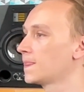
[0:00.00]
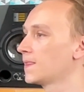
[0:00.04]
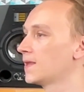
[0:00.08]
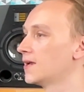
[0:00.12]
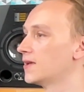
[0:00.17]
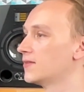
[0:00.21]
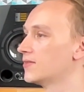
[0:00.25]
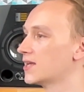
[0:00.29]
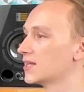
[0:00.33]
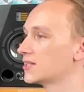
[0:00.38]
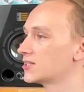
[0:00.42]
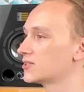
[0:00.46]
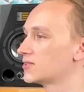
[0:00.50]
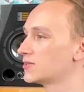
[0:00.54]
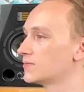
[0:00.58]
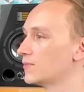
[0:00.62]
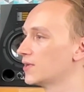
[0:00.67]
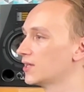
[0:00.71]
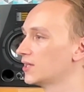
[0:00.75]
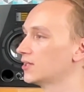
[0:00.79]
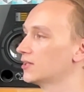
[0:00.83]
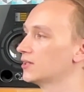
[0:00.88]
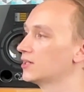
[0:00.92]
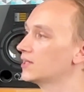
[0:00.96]
And that's
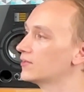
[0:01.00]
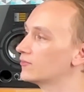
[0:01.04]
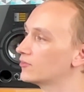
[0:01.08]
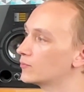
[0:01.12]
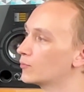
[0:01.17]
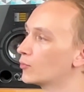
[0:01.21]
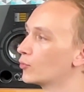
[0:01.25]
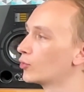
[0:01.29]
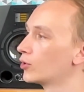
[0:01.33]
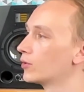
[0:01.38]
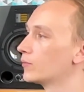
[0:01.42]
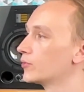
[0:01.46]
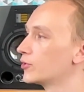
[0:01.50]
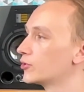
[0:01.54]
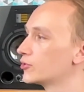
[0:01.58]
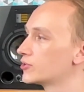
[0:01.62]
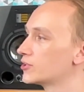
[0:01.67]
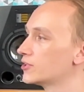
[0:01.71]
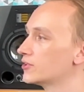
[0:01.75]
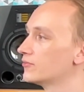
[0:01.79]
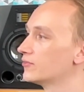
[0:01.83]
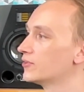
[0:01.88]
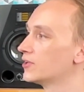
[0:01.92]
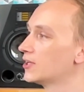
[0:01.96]
making it even more
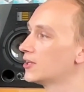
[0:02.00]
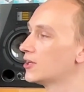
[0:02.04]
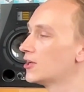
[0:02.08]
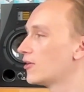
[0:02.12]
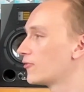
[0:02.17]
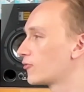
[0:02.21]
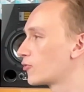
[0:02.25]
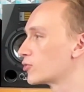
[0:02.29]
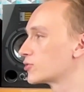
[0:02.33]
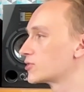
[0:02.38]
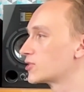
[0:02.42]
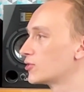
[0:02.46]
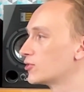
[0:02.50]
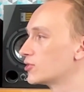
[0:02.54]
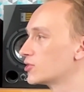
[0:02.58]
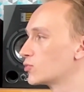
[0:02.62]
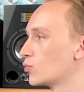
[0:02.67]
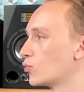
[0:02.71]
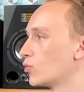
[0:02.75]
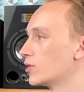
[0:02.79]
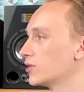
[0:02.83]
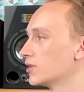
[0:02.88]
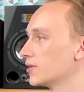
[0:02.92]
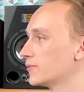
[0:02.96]
immersive. Of course, there is
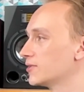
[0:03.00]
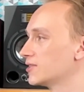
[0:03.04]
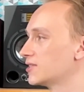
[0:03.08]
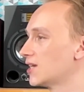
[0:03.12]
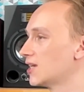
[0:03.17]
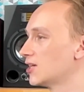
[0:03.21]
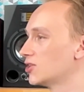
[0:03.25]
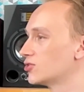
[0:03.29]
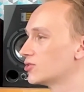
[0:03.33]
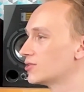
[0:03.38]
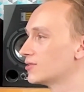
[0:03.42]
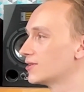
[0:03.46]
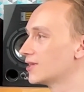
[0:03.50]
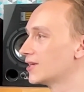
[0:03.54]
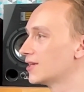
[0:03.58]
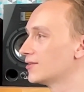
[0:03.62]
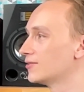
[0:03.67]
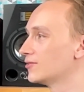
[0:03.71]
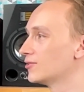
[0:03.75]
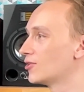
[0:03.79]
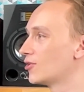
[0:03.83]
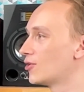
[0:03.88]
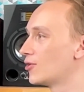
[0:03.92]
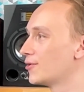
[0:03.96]
one limitation that
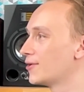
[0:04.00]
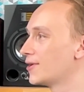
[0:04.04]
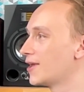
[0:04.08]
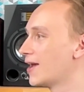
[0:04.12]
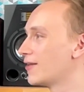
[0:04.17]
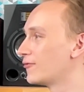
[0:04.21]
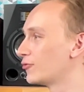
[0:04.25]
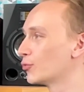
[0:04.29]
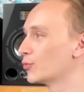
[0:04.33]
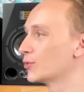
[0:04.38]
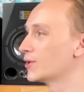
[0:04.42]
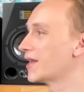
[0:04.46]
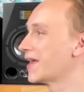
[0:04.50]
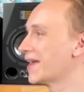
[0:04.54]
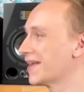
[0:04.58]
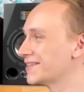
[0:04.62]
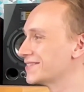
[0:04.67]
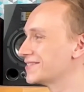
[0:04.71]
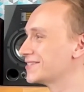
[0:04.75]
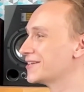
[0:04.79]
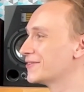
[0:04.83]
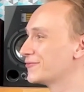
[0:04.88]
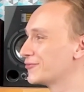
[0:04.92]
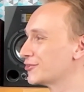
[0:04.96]
everyone
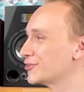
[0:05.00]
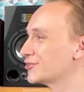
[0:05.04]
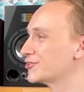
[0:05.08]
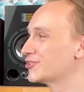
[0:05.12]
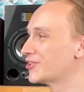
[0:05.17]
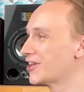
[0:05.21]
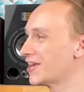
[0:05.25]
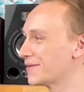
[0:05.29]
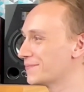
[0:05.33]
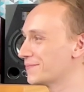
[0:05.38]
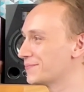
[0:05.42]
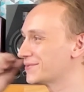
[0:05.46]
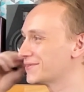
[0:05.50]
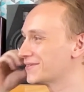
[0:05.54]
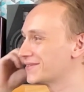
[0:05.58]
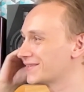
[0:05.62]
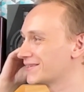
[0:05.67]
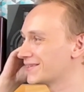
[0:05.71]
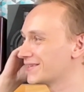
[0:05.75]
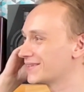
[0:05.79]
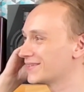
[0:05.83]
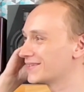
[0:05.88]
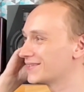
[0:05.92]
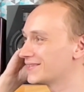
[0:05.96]
has different shaped
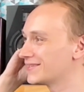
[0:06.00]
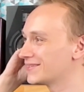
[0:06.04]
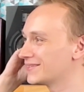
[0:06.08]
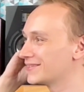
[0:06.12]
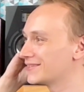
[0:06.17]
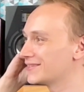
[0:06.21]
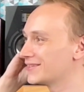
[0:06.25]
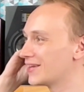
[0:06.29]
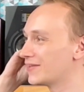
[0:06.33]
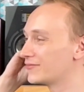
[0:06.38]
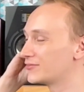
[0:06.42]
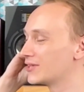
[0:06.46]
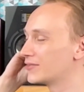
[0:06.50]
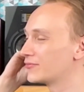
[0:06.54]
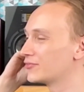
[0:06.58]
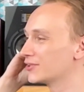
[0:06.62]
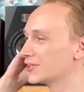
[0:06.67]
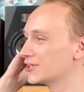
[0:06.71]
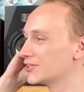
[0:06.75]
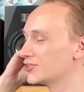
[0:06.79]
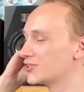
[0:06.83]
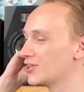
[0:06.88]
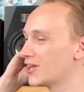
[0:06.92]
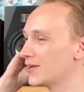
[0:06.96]
have
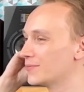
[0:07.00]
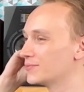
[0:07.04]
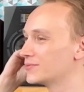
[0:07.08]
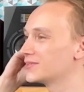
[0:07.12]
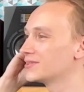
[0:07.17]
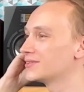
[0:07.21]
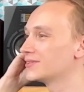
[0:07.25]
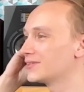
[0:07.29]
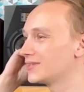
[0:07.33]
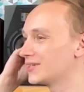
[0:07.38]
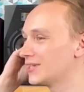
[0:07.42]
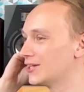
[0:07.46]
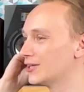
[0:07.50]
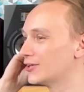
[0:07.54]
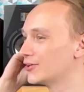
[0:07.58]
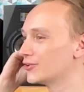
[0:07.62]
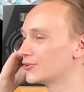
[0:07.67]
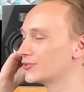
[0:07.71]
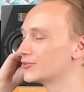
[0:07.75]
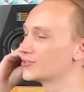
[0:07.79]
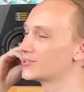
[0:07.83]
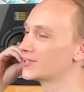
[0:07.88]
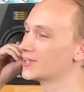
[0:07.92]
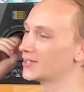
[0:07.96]
differently shaped
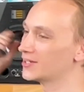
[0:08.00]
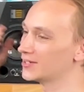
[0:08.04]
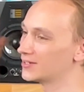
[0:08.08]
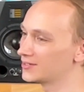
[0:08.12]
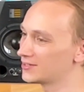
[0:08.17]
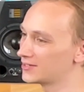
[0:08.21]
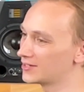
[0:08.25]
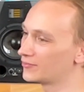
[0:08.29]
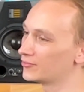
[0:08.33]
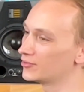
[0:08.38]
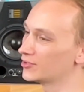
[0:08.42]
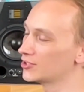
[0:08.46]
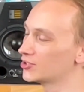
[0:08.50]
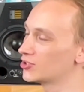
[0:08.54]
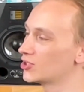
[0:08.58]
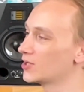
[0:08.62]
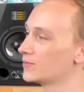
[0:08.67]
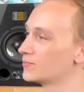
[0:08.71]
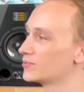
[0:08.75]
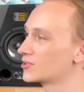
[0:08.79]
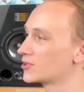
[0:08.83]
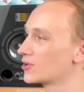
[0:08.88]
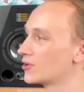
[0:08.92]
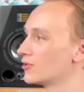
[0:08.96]
ears and differently
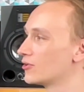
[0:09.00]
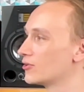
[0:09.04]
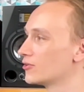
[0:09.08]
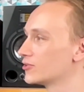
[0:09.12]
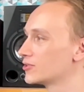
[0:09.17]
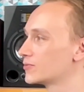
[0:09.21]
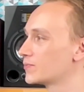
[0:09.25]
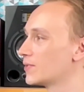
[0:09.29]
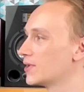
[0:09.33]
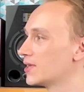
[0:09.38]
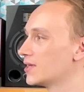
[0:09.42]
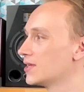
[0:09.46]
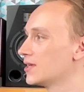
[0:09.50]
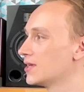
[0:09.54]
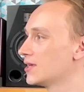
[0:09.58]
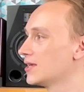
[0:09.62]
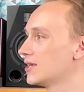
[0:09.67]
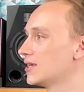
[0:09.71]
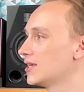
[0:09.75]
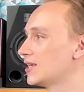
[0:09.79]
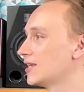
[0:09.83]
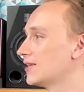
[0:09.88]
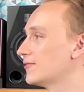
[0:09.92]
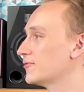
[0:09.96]
shaped skulls, but
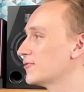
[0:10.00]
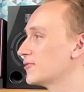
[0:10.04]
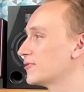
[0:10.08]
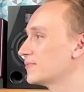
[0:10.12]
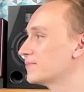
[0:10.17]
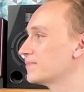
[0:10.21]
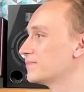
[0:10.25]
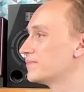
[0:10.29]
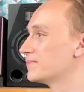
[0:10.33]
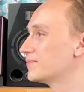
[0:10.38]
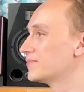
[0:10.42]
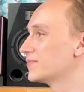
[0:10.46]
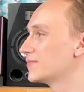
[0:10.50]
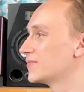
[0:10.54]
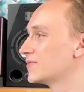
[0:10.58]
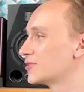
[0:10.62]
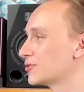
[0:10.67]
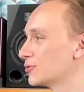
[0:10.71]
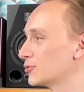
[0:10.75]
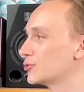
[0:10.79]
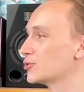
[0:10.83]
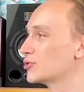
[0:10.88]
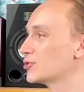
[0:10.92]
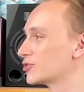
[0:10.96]
even
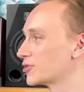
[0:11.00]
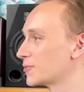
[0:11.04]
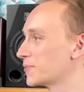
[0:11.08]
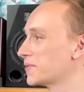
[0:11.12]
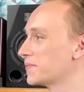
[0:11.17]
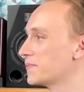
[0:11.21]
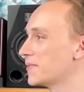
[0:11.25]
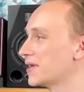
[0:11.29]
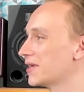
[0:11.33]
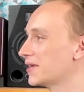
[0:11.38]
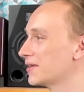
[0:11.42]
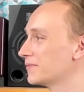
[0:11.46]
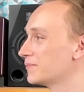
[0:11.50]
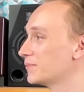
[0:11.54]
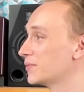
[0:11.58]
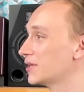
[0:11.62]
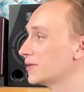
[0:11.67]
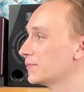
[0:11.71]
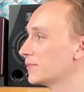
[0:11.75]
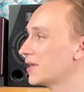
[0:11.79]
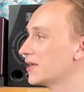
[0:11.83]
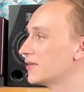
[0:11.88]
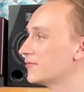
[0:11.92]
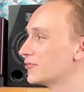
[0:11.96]
solutions are being made, being
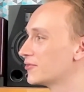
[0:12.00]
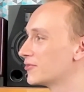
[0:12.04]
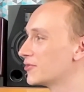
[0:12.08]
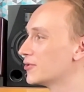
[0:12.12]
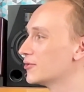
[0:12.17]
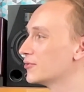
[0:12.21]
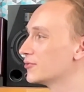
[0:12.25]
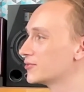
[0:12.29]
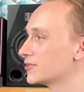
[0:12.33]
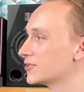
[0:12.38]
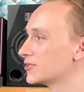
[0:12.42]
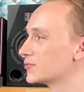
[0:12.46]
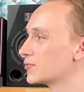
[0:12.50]
made for those as